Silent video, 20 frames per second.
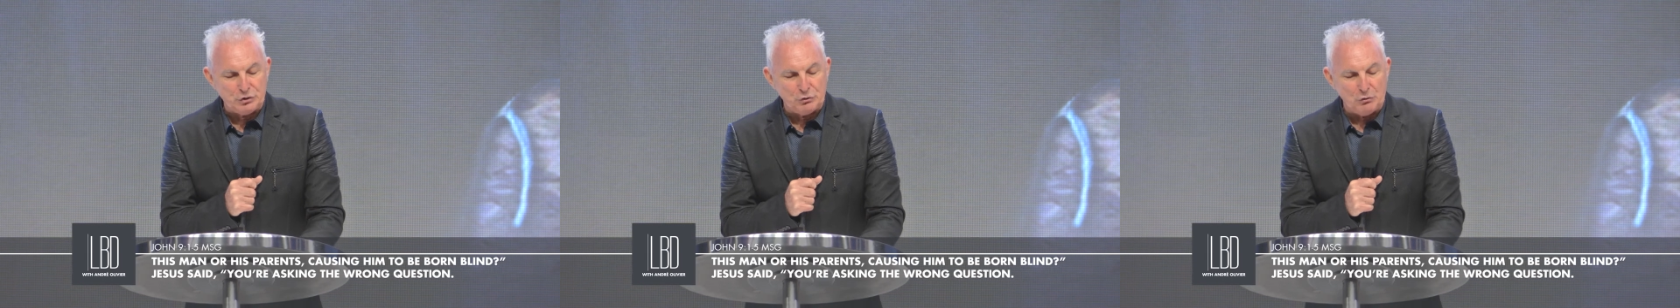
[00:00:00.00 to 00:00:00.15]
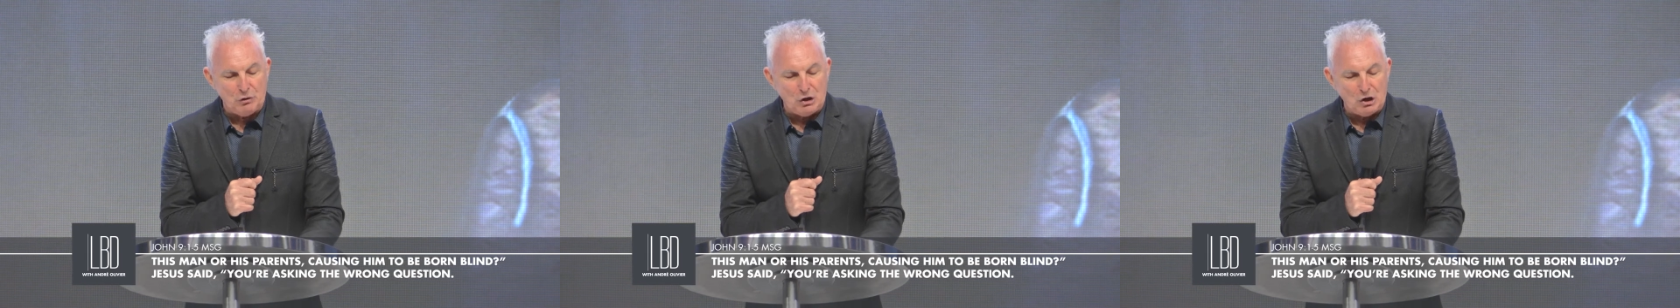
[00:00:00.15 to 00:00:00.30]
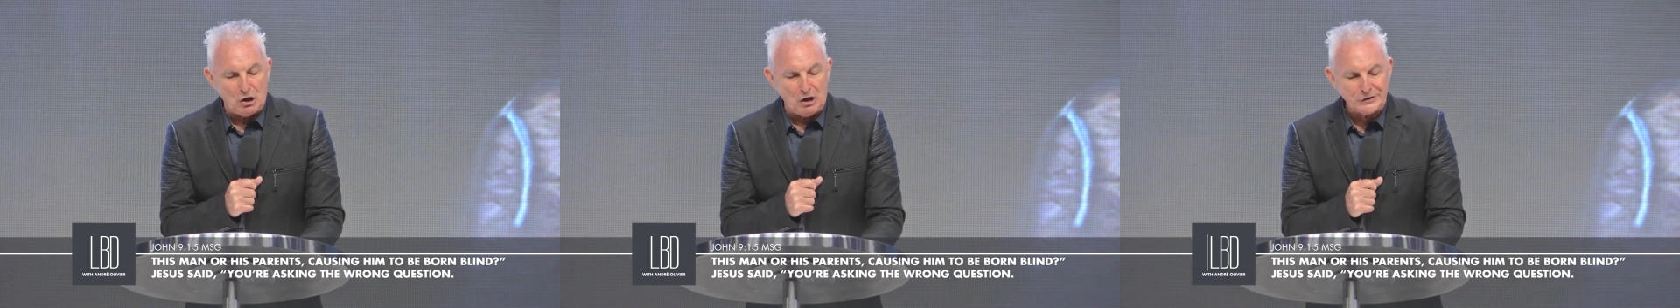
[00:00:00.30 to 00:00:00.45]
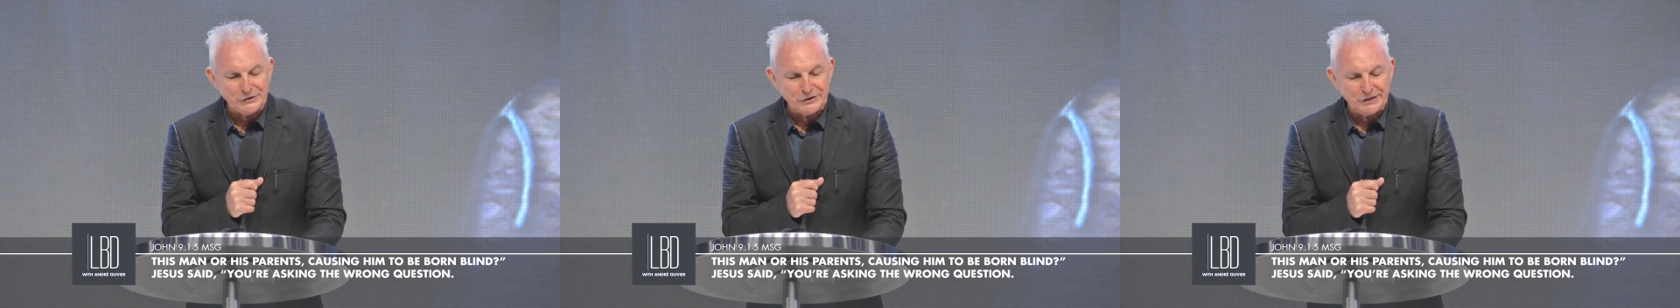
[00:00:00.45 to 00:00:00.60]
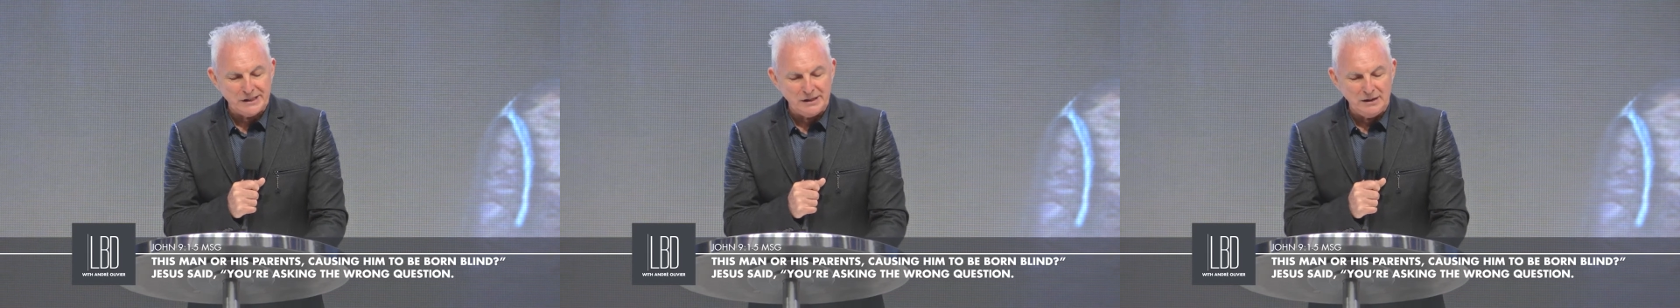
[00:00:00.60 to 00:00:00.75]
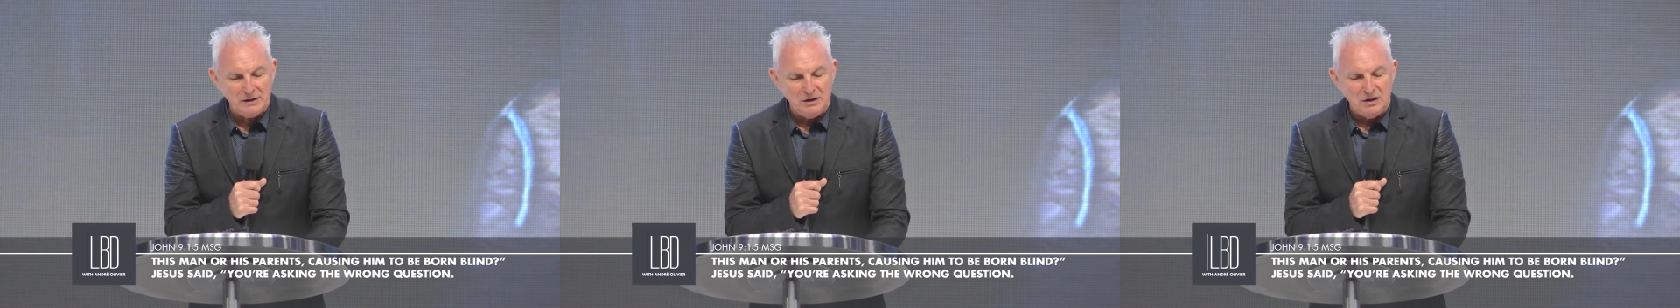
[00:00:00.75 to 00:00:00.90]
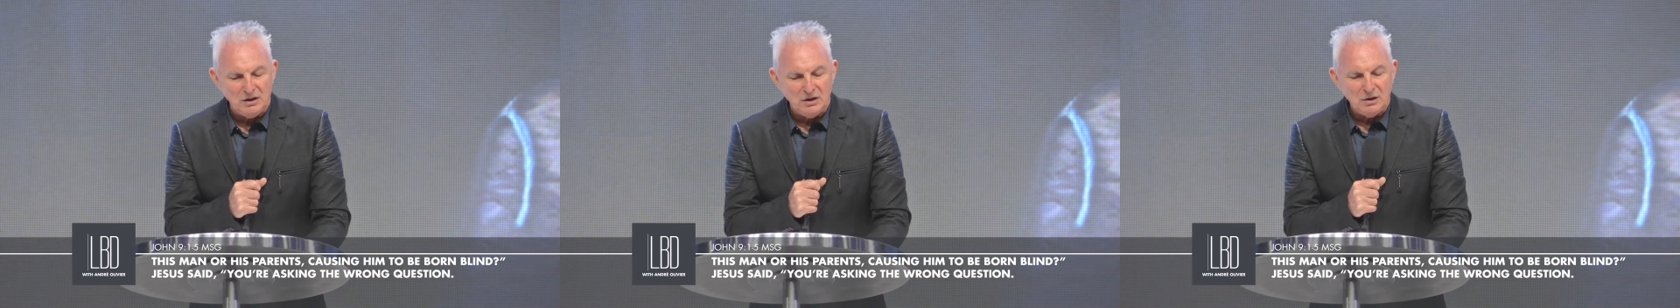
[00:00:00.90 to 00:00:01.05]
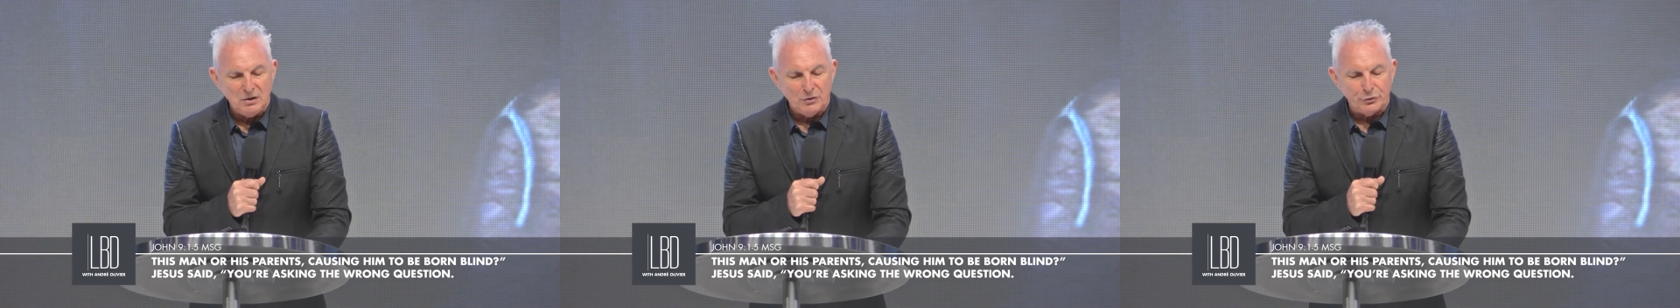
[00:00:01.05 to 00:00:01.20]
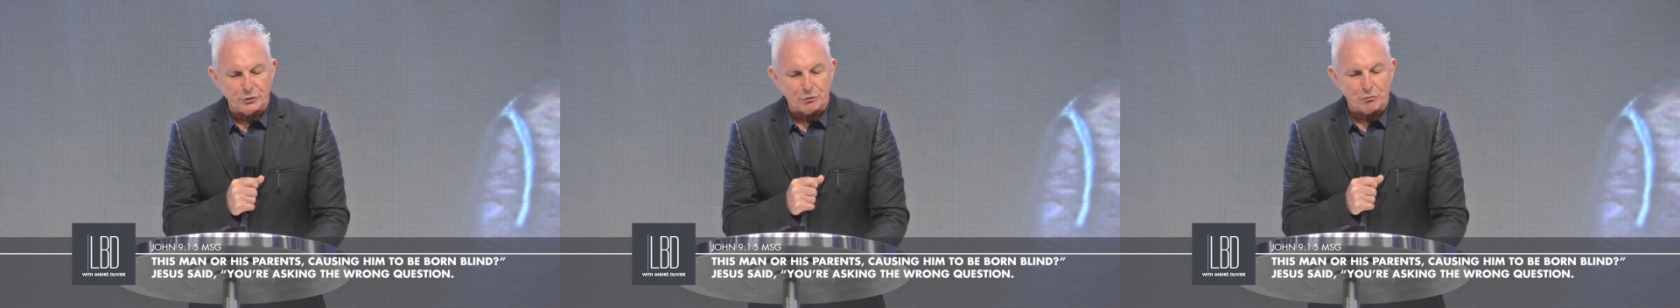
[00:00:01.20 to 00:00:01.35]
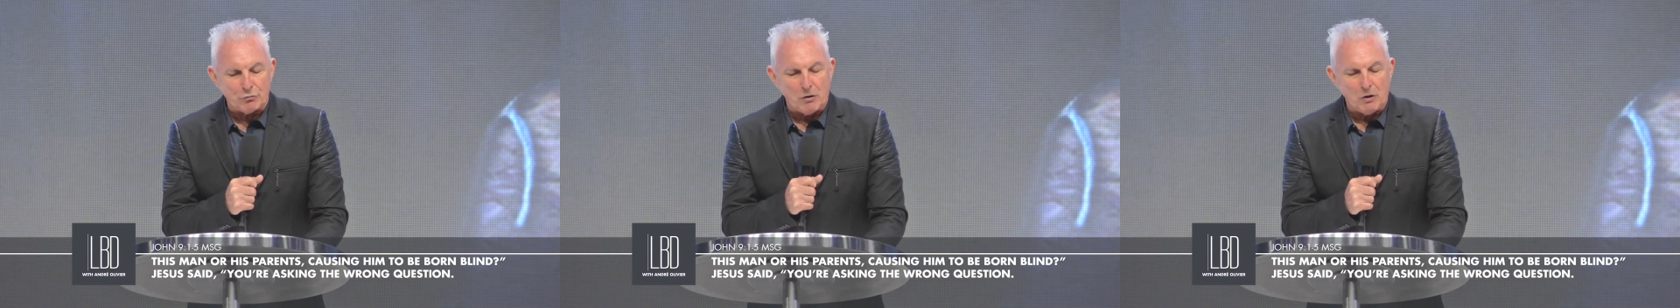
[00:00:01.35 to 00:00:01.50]
You are asking
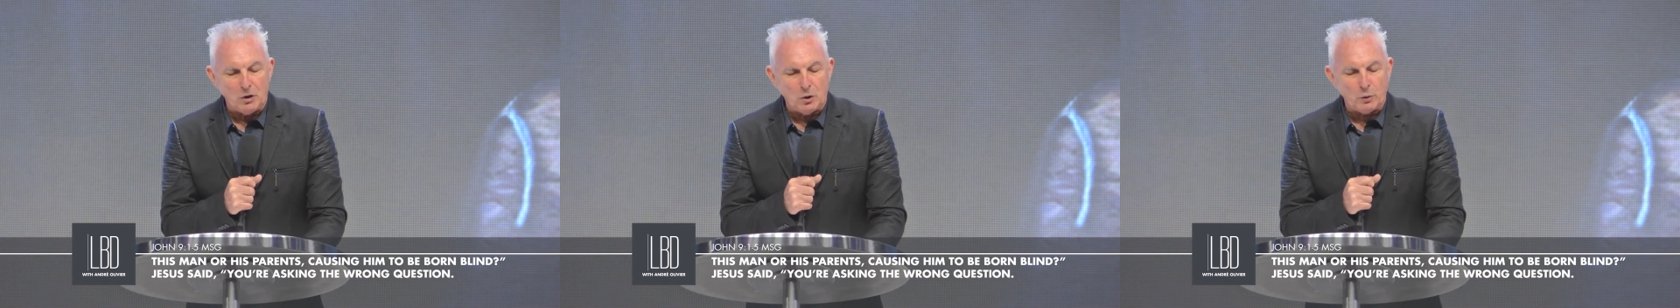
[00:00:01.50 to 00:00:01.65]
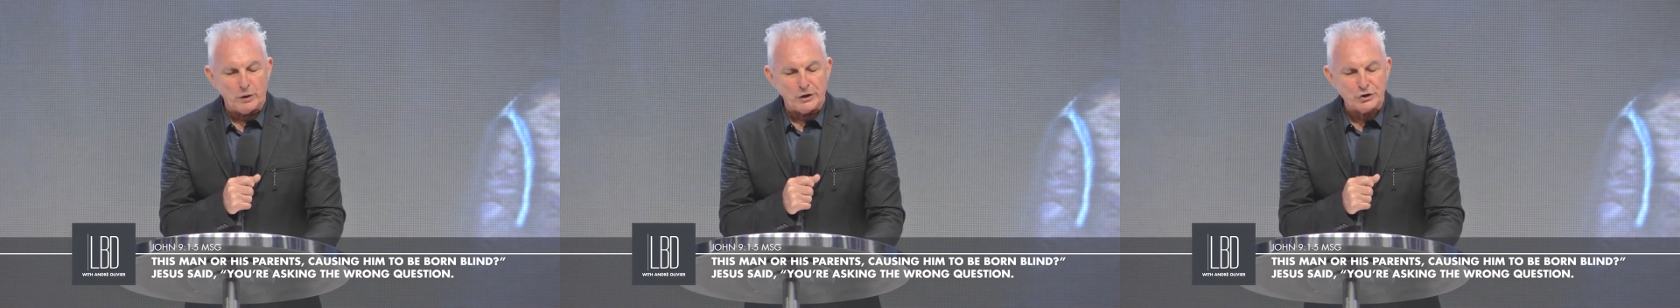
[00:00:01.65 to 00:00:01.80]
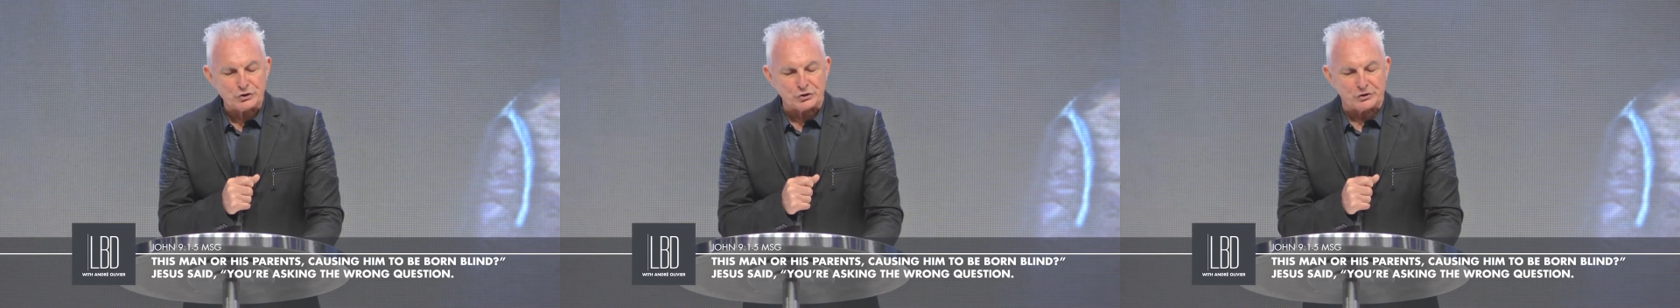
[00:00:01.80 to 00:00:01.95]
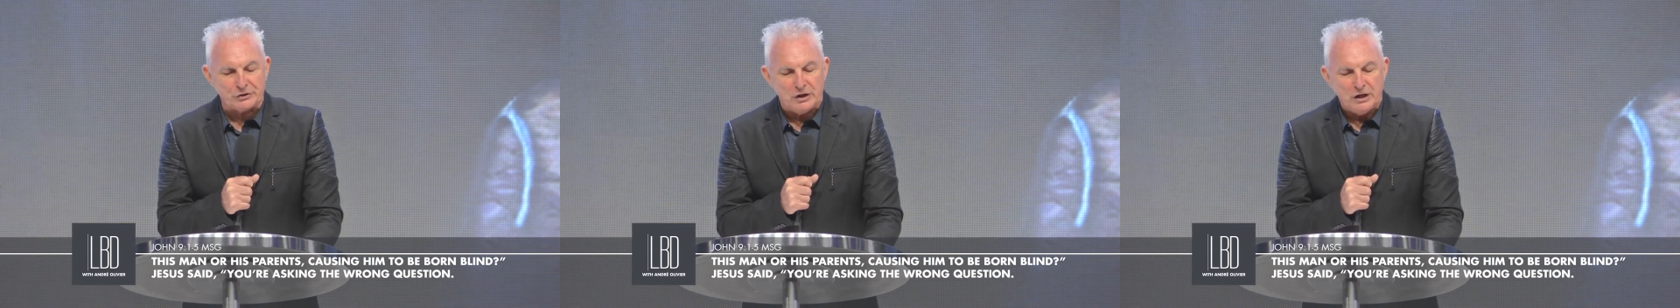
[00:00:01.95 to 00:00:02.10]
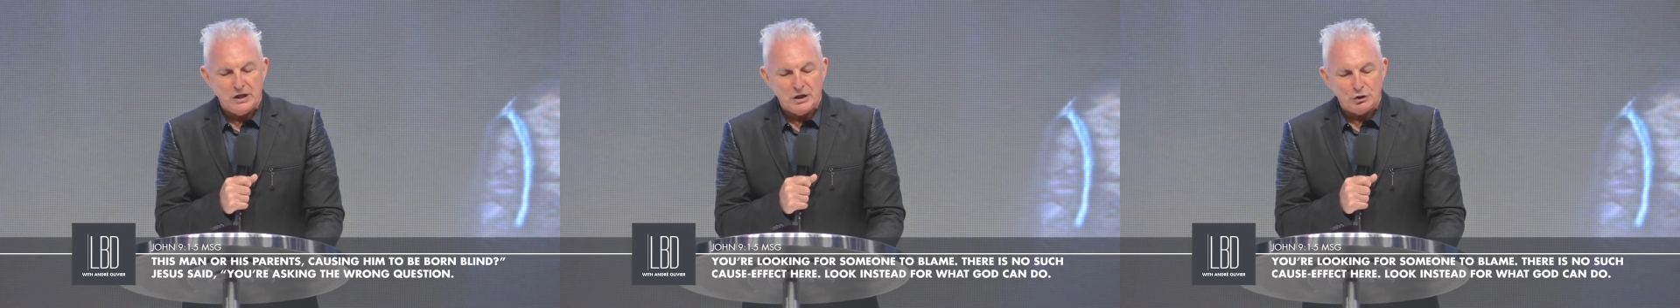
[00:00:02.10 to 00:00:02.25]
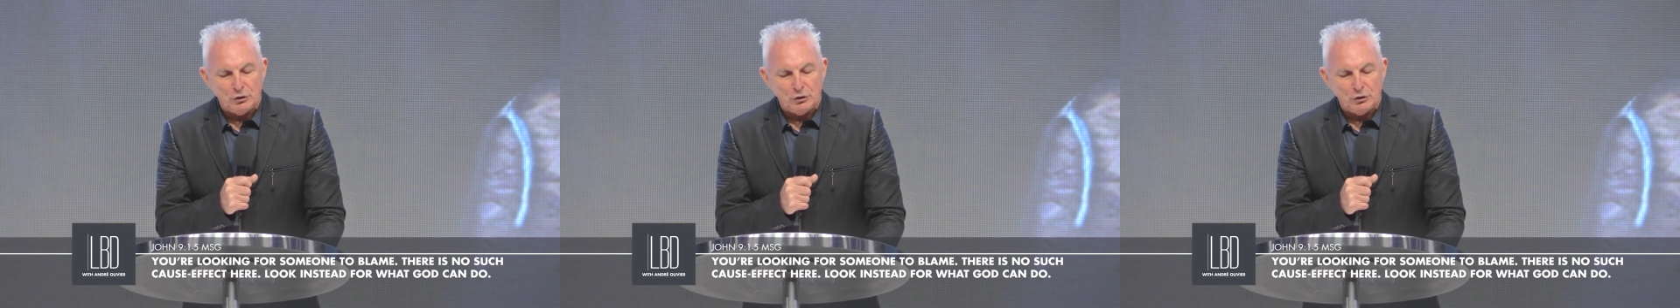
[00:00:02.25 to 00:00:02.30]
the wrong question.